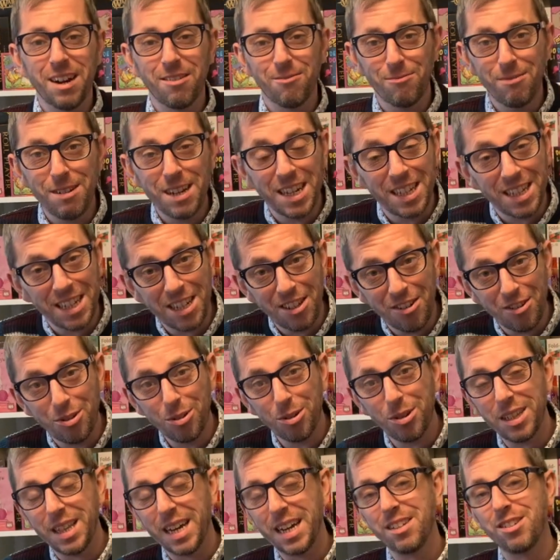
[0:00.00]
I really
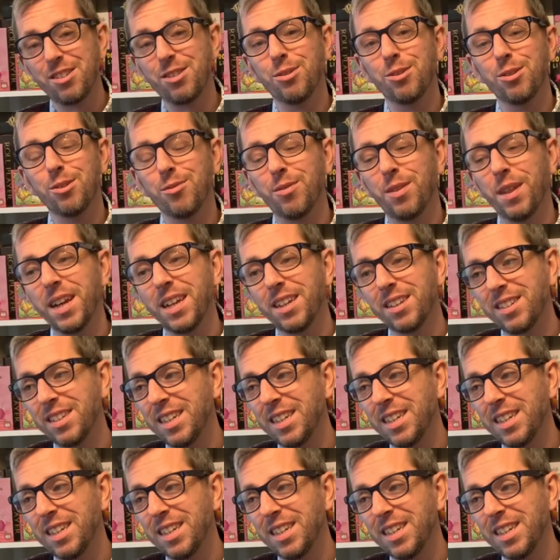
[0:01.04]
enjoy that sort of thing,